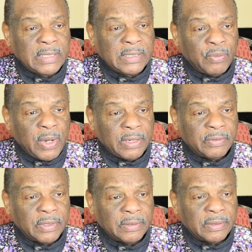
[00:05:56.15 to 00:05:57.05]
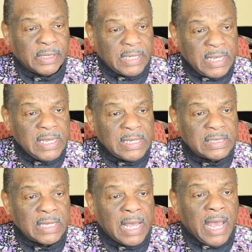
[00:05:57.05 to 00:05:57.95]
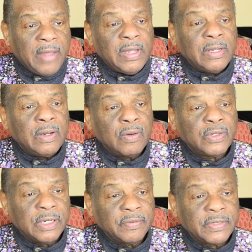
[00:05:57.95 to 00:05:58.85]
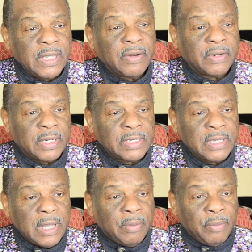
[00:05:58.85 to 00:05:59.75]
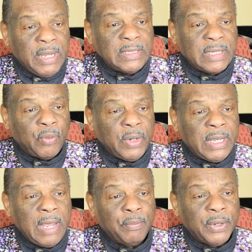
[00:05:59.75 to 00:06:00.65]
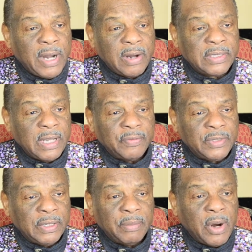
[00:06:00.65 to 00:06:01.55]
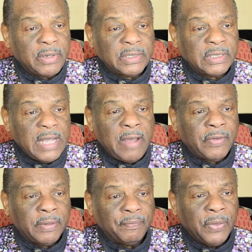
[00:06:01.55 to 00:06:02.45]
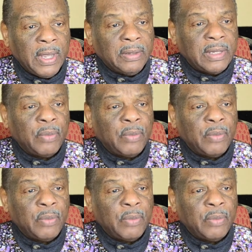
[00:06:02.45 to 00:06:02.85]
one of the keys. And then the notion of centeredness means that we can't put ourselves in the margins ever. That